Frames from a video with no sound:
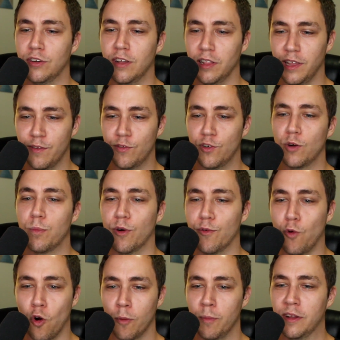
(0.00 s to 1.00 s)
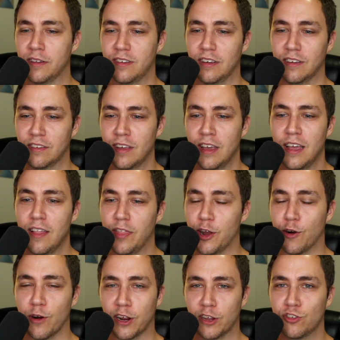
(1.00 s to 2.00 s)
to deliver performances
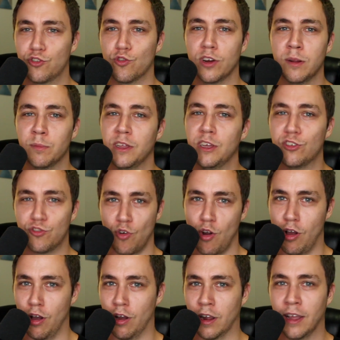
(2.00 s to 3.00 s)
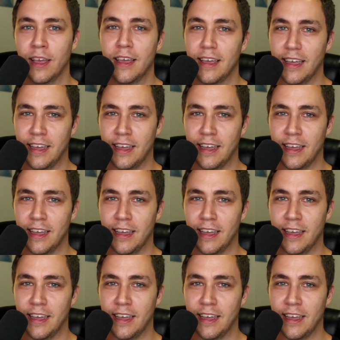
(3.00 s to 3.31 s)
that are extremely strong